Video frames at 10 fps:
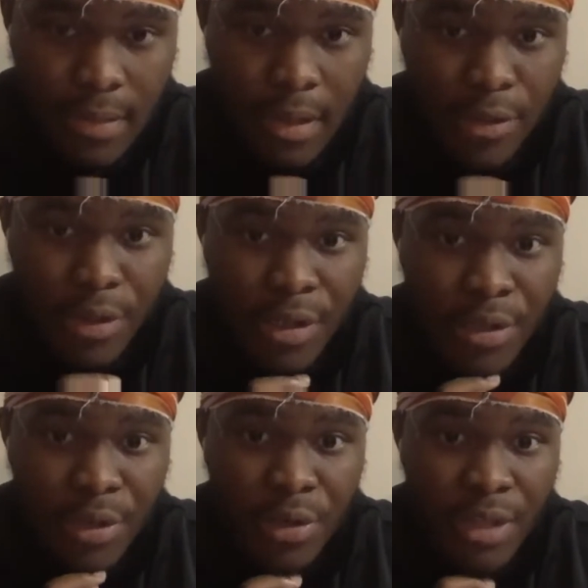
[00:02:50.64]
Do
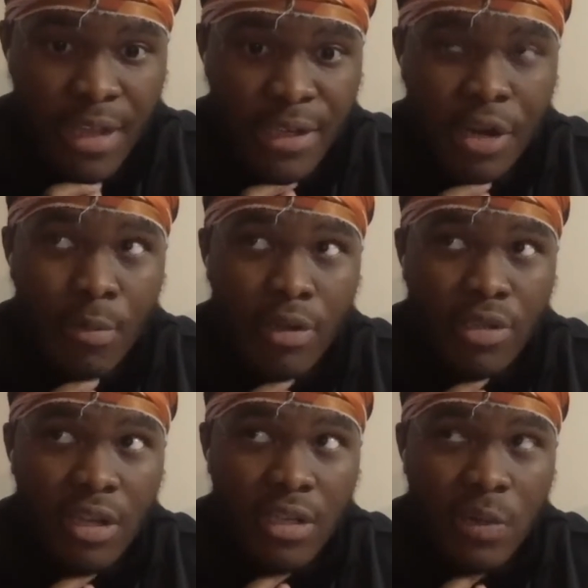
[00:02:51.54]
you think Daryl Morey
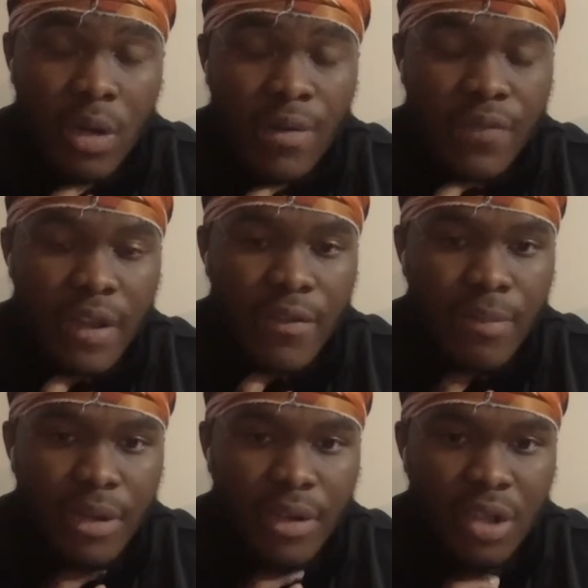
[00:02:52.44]
talked to one of his favorite
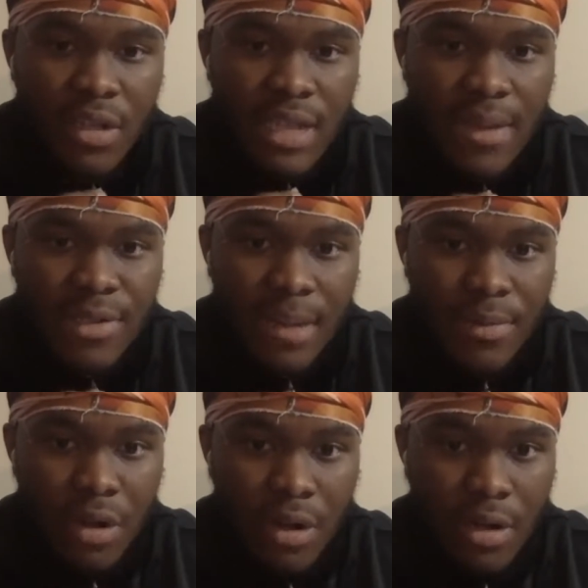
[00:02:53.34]
players all time,
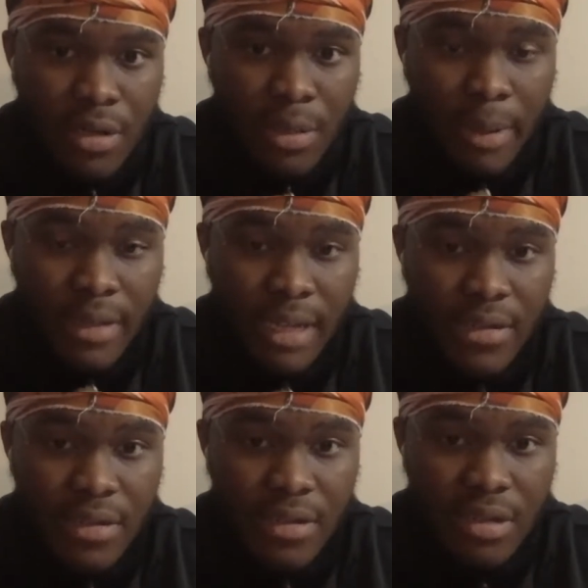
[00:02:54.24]
James Harden, about that
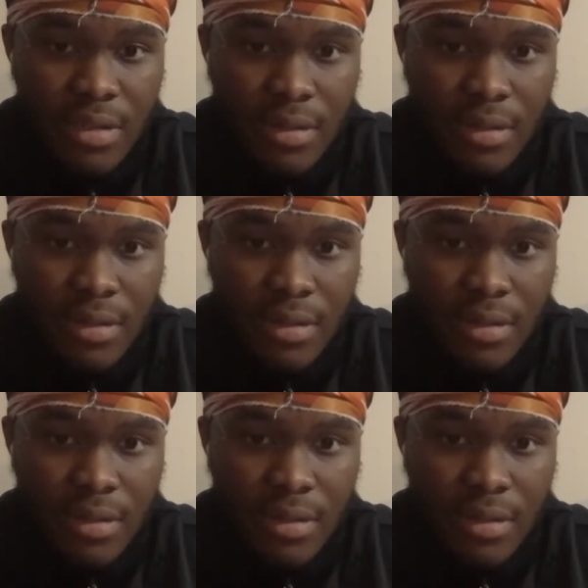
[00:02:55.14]
decision?